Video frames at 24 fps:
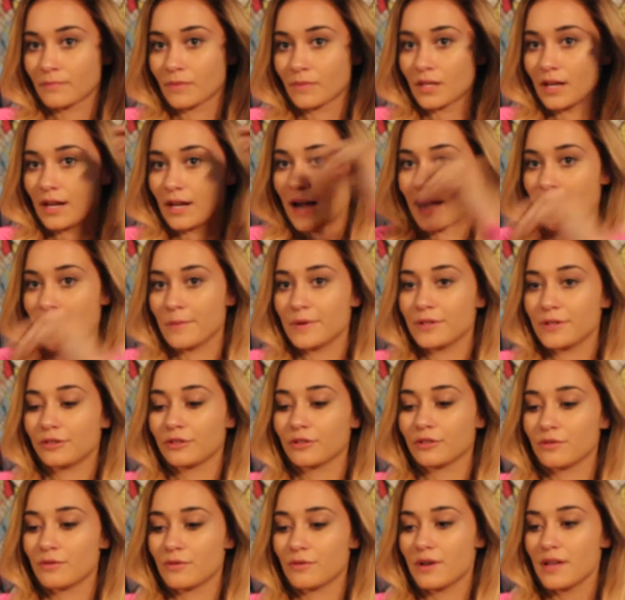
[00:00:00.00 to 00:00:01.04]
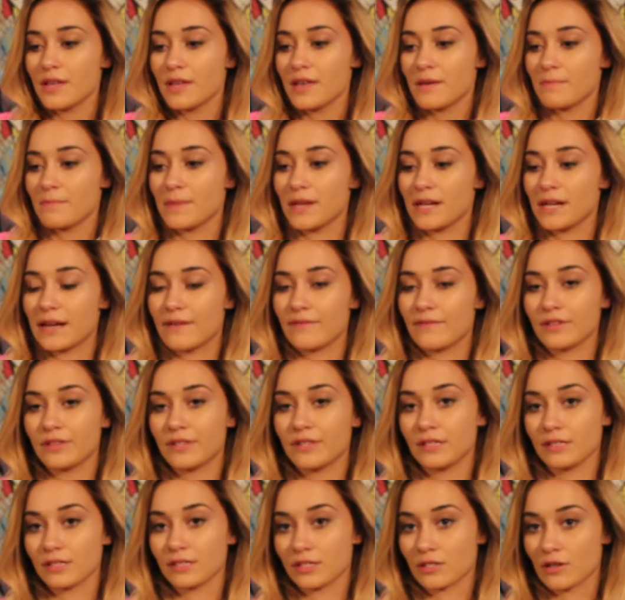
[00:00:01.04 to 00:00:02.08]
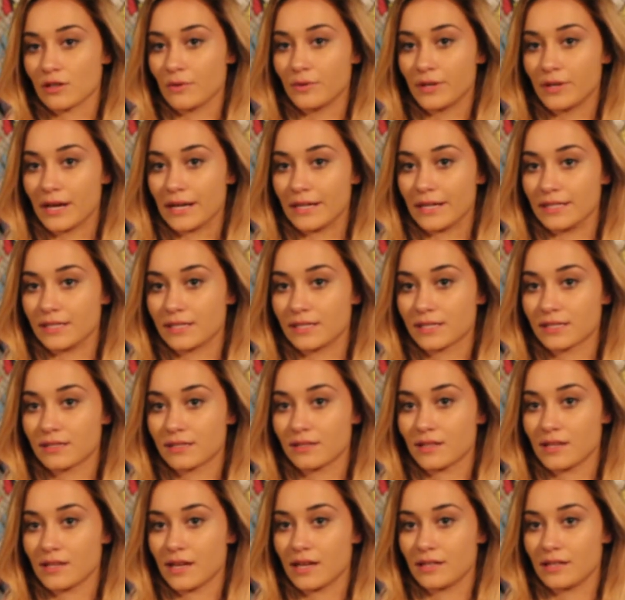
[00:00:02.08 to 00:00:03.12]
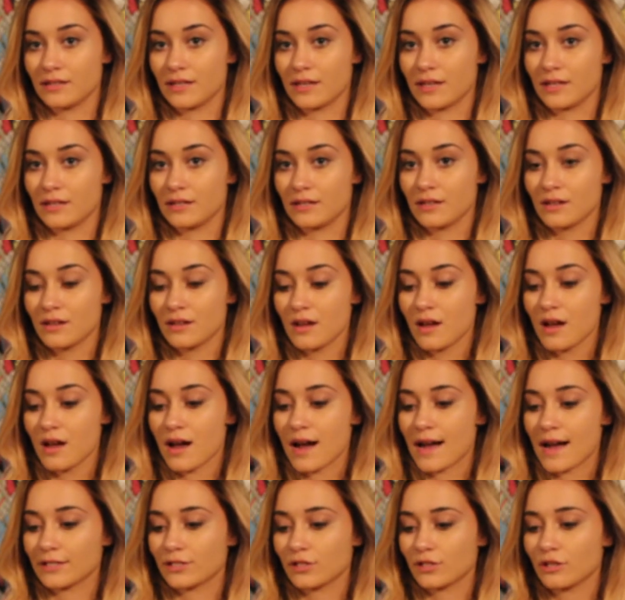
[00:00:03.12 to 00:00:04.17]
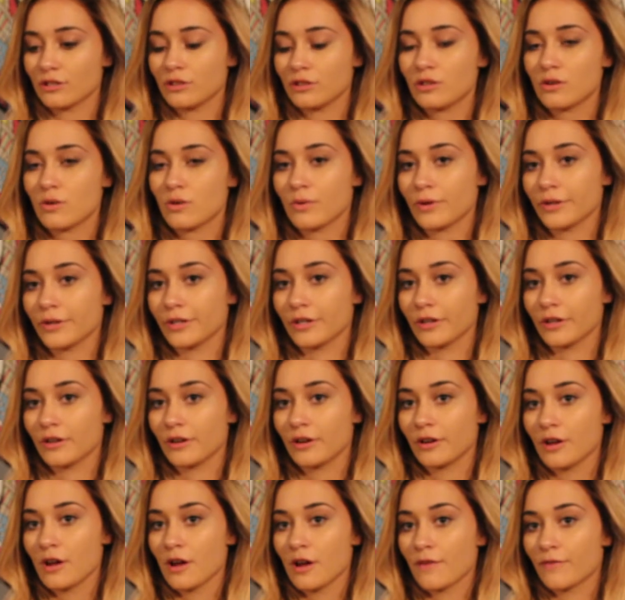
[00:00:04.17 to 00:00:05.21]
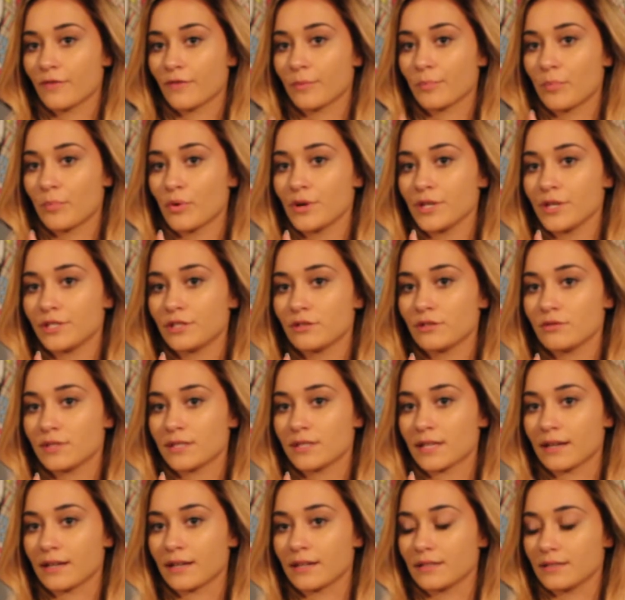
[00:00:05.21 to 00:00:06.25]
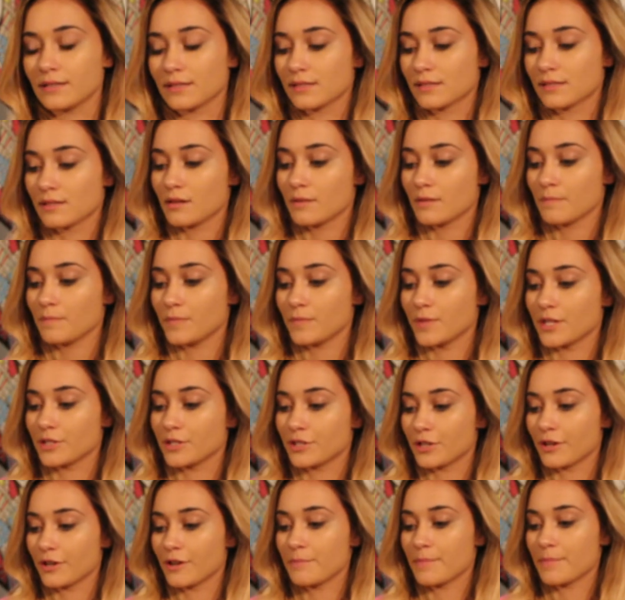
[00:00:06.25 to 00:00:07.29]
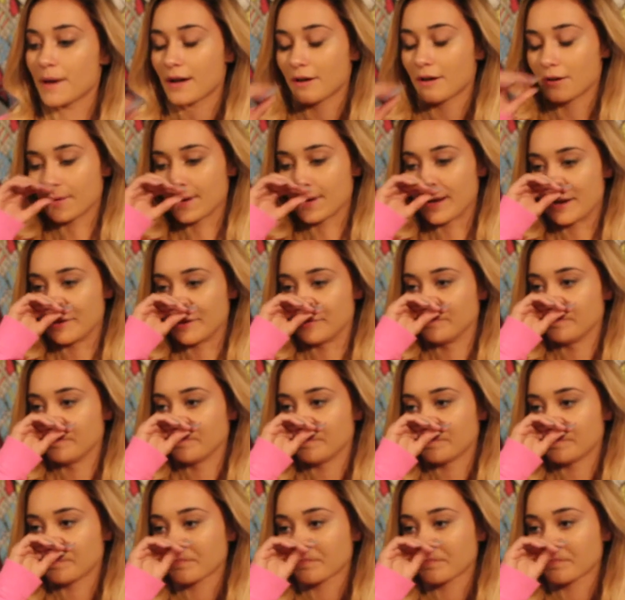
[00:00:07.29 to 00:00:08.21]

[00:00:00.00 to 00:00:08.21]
Like, I went through, made everything so nice, and then I turned the corner for 0.2 seconds and turned back around.